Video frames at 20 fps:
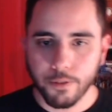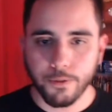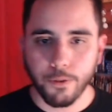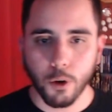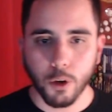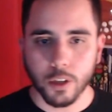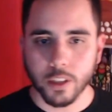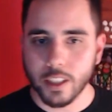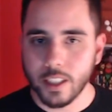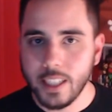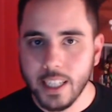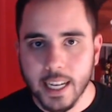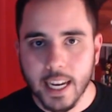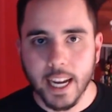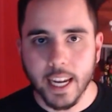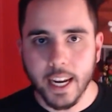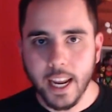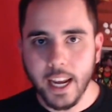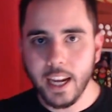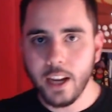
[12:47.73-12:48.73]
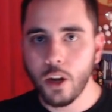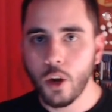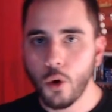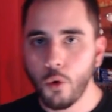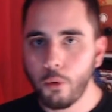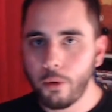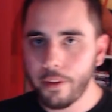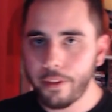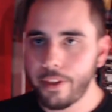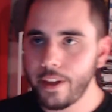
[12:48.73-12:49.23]
Evil 4's DNA
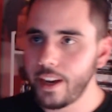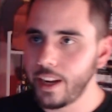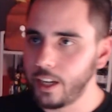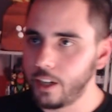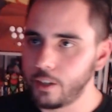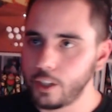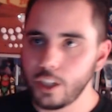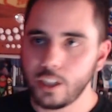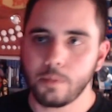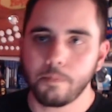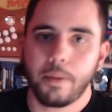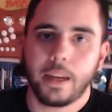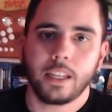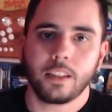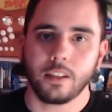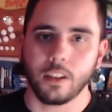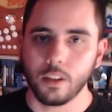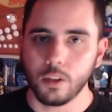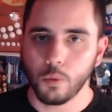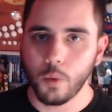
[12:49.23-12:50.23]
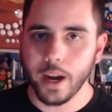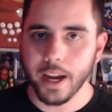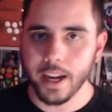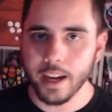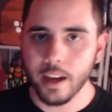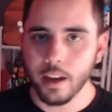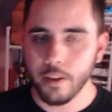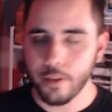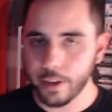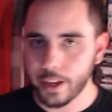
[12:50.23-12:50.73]
within it, just based on the
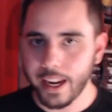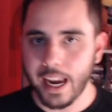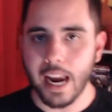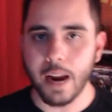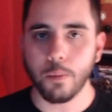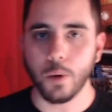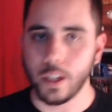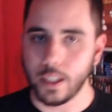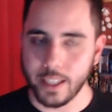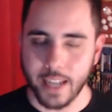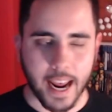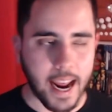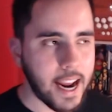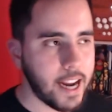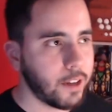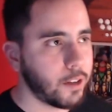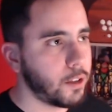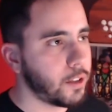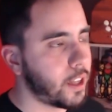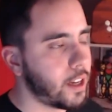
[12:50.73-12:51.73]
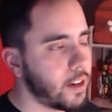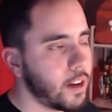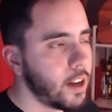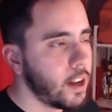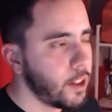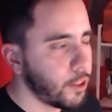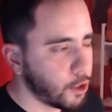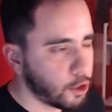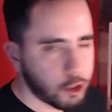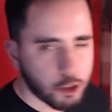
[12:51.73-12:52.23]
way the camera is angled and
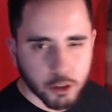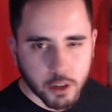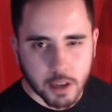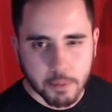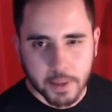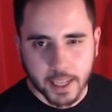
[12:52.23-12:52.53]
the shooting